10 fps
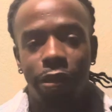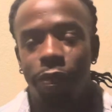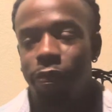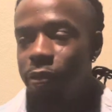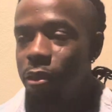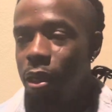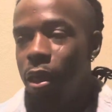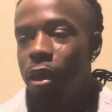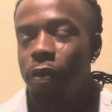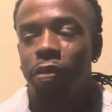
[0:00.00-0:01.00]
of
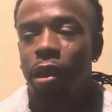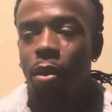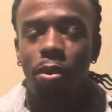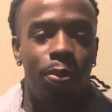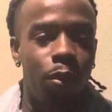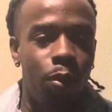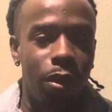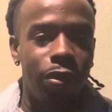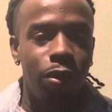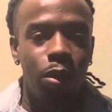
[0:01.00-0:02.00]
telling people
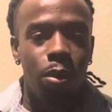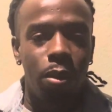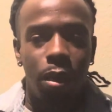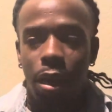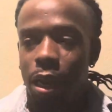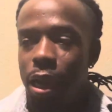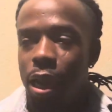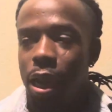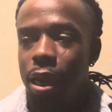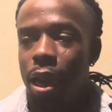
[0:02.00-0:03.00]
what to do
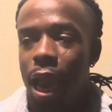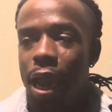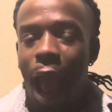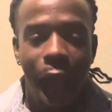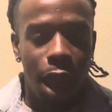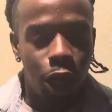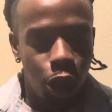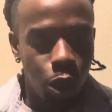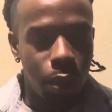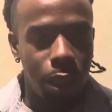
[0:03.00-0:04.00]
and how to
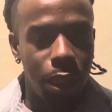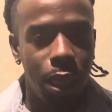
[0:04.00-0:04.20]
do it.